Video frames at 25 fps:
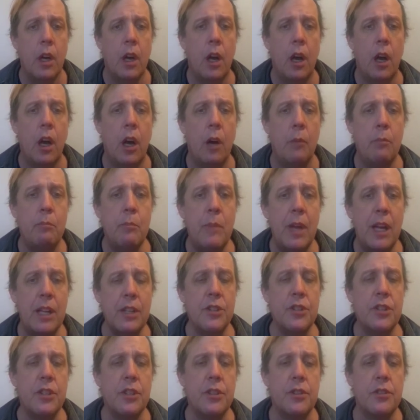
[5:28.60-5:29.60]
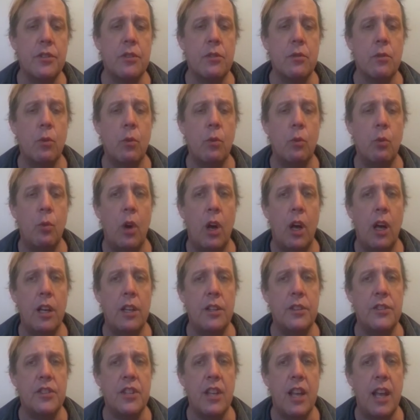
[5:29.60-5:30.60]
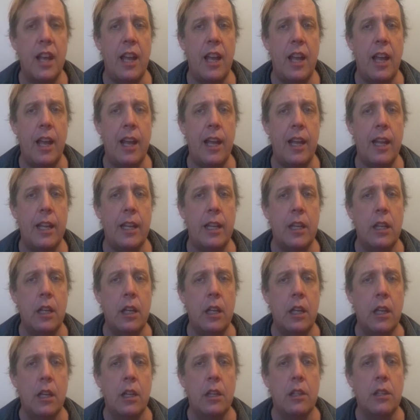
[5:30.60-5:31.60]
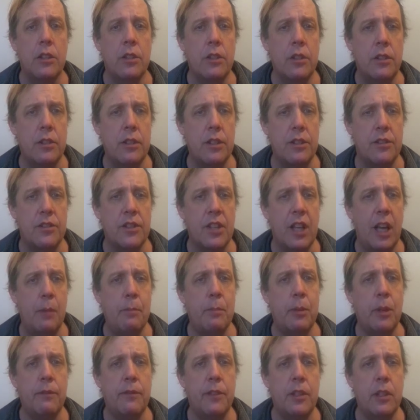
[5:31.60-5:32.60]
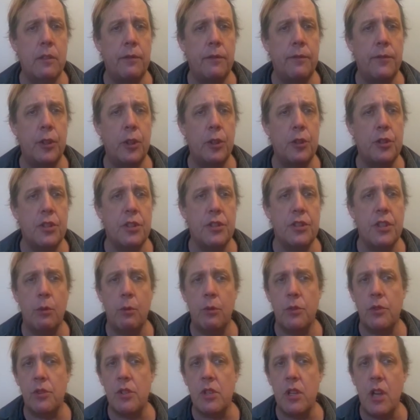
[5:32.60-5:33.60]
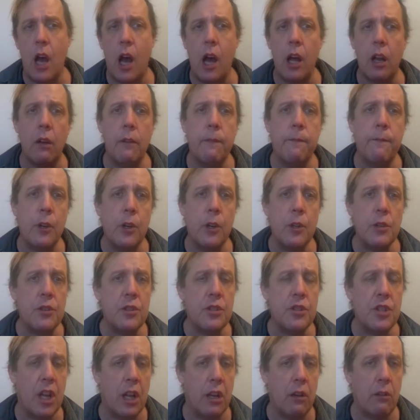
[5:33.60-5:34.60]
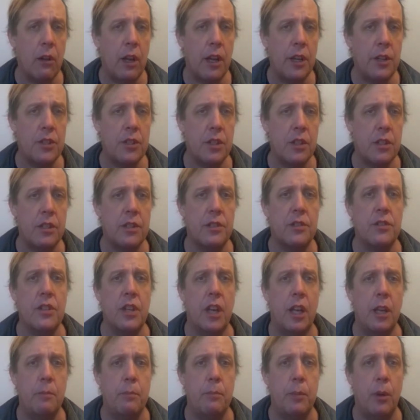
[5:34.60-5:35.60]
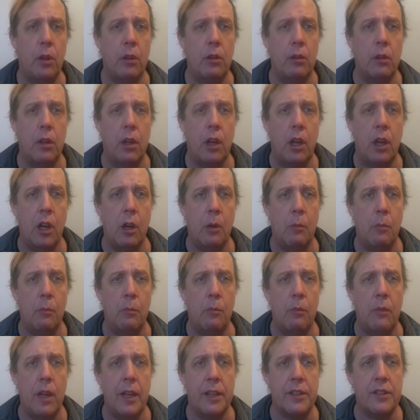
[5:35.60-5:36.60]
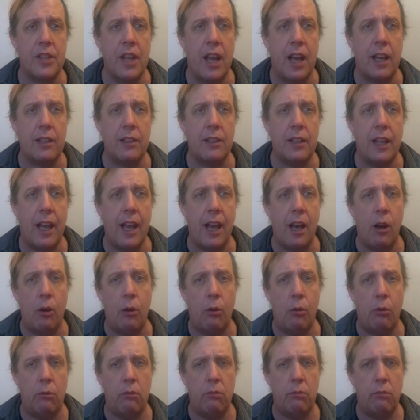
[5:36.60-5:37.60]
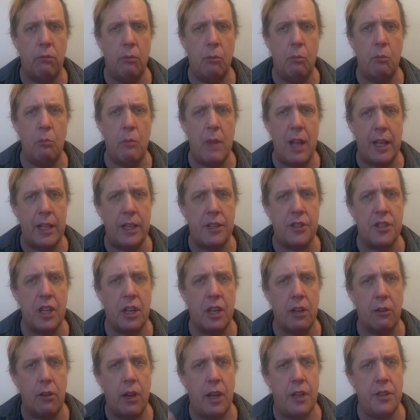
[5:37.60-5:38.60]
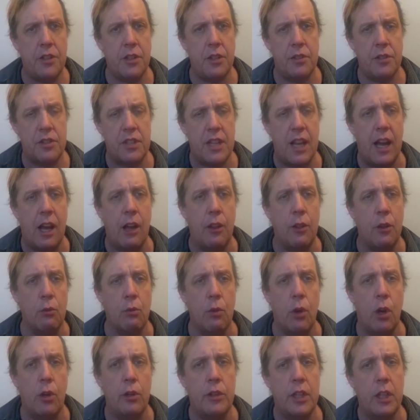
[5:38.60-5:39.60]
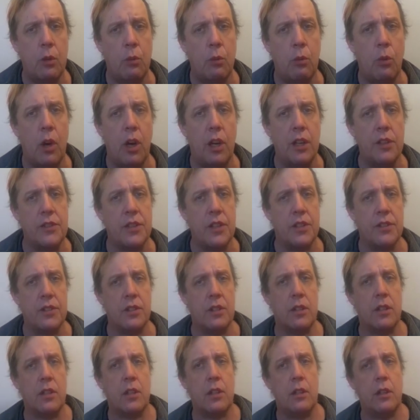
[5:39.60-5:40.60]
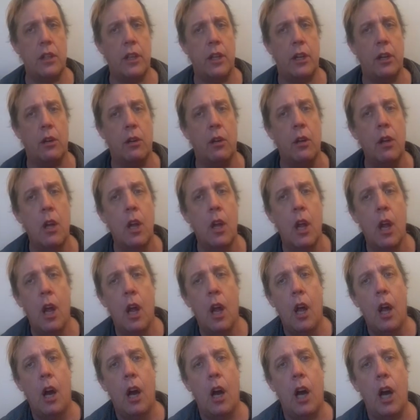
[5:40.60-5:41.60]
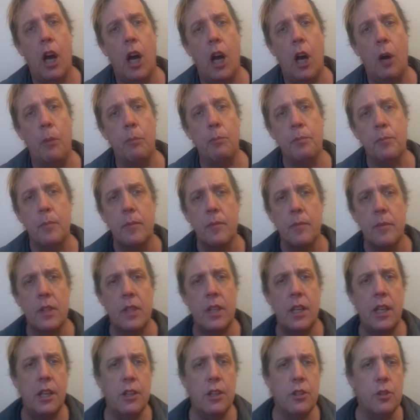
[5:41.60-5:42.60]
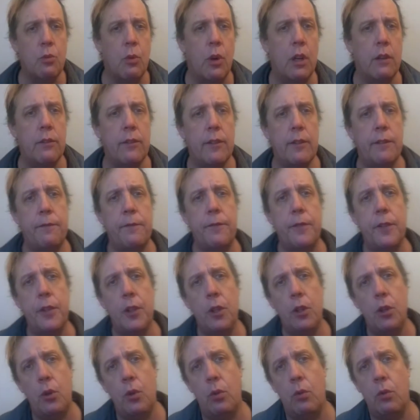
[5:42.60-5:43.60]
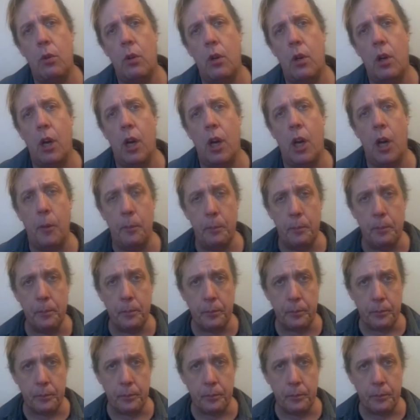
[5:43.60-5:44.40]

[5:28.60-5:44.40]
uh, Mencius was a disciple of Confucius. He was not a first generation disciple. Um, exactly how many generations down the road he was isn't clear. Um, he is one of a few um,